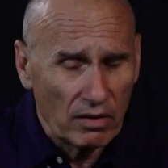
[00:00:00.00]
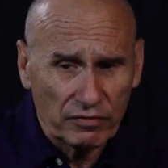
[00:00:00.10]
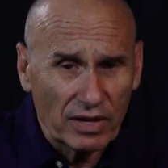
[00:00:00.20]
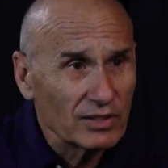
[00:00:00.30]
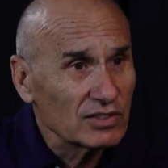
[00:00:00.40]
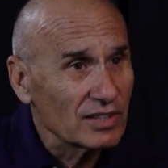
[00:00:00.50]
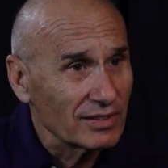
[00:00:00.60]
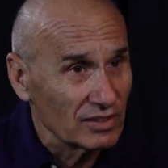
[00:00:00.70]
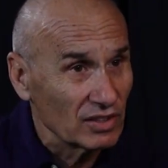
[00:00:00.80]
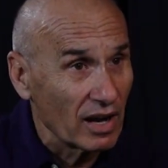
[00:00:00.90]

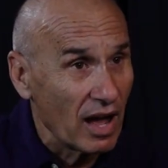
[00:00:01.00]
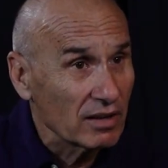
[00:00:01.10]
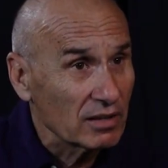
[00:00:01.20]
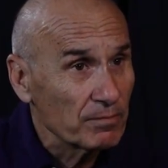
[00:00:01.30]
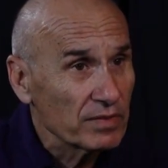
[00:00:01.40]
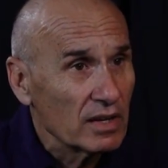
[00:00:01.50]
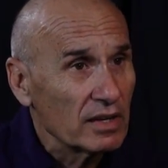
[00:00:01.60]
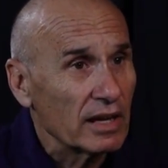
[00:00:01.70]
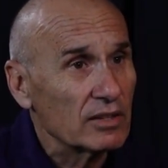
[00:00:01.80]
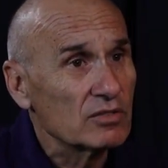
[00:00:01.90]
Afghanistan and Iraq.
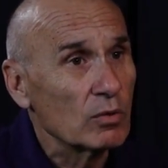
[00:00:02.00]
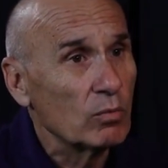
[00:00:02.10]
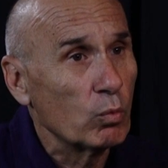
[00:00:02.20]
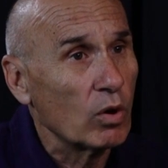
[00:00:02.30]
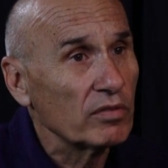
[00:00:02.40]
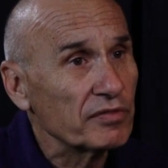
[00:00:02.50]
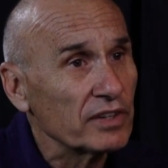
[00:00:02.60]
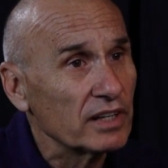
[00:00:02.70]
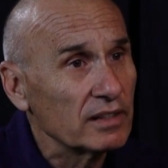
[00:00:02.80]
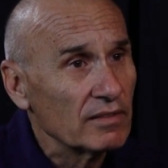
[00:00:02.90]
And the
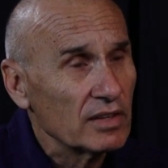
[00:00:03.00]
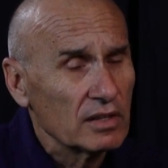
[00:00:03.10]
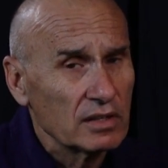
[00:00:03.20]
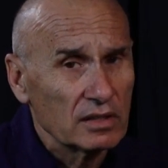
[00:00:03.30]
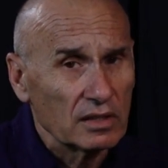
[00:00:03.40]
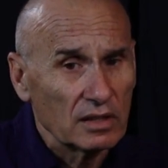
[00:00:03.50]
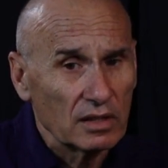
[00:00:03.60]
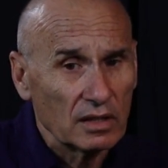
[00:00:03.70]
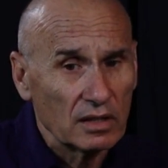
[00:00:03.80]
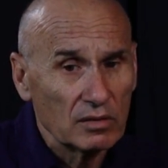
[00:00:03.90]
warfare
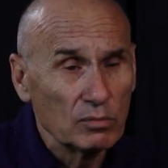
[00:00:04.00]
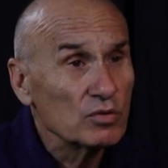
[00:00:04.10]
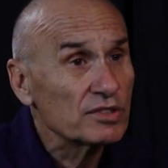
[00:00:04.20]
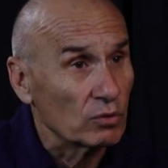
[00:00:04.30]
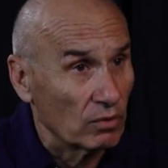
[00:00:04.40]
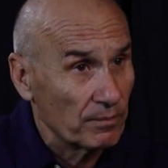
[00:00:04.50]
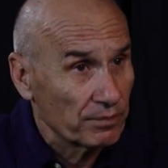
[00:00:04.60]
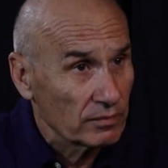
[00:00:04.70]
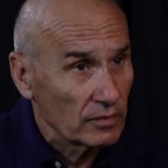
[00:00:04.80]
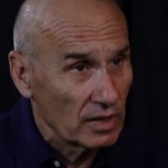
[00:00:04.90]
in Mosul
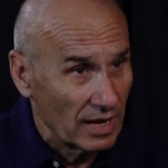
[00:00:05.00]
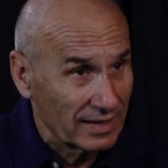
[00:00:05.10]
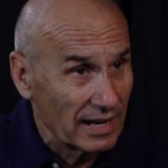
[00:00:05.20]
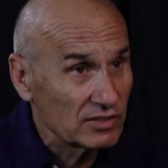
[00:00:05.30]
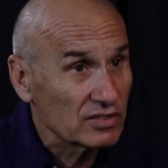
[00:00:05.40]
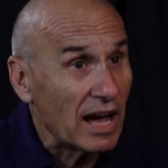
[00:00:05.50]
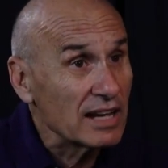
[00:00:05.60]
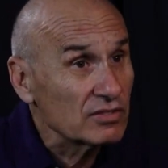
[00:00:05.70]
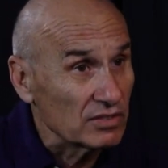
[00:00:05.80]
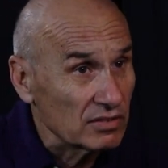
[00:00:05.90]
against
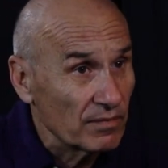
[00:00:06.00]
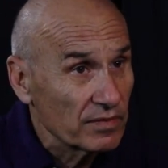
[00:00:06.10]
ISIS,